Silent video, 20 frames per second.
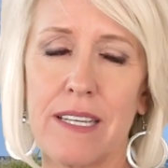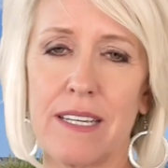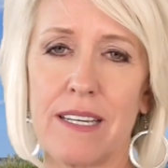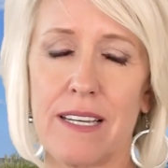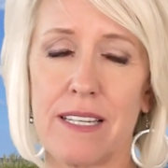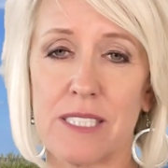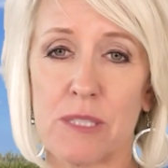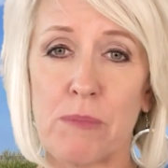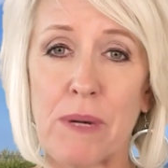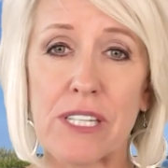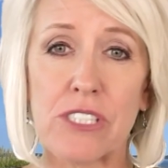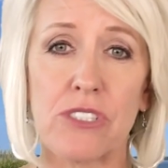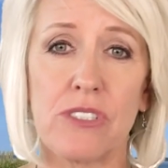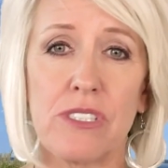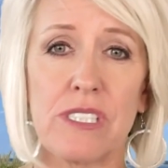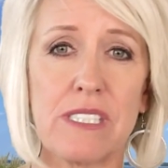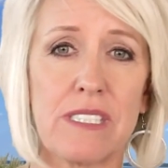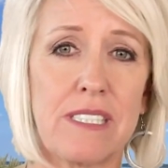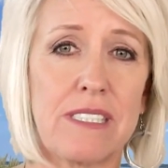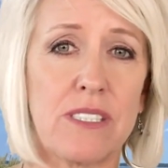a
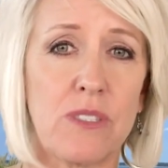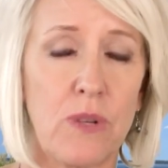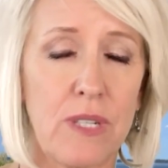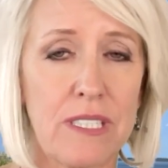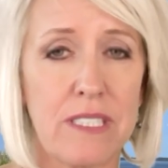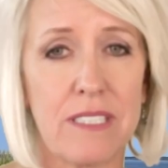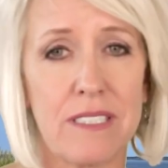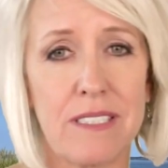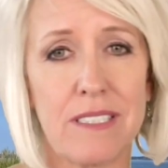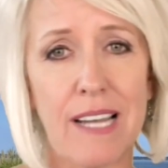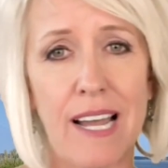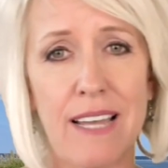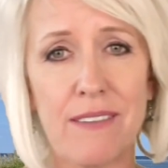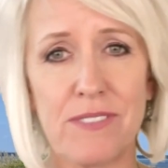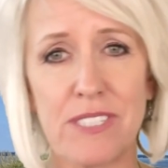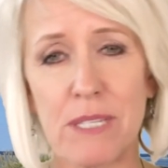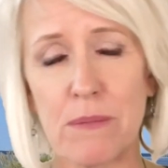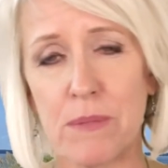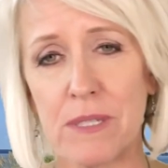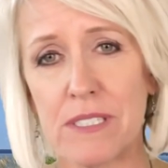specialist that's going to dive
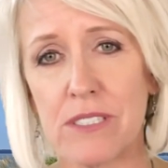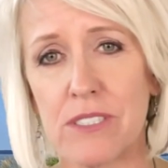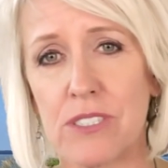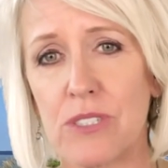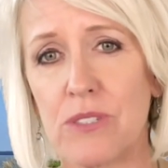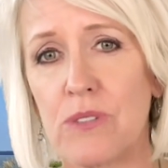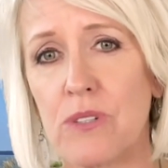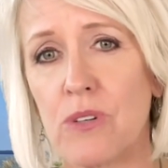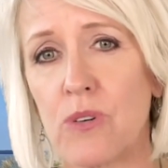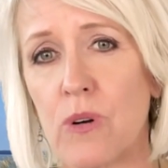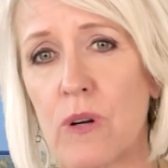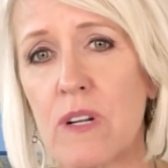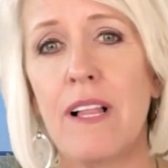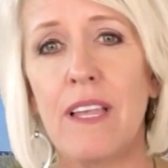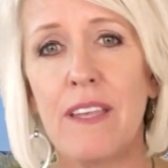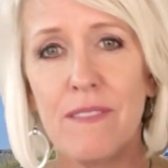deep into your